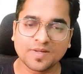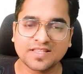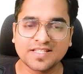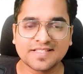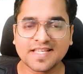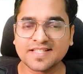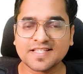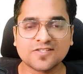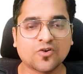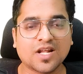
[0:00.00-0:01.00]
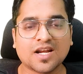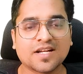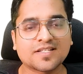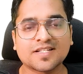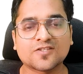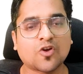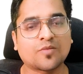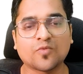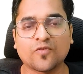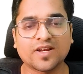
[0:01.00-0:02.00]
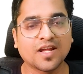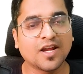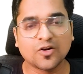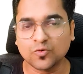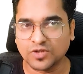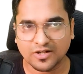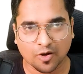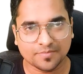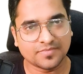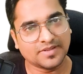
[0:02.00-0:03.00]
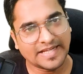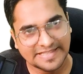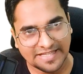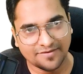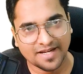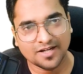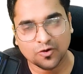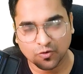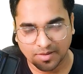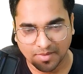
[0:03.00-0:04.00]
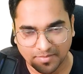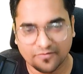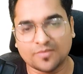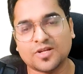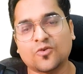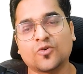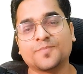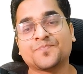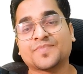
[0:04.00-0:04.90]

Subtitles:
In these cases, your declaration is not moving to the top. Easy way to remember from the code.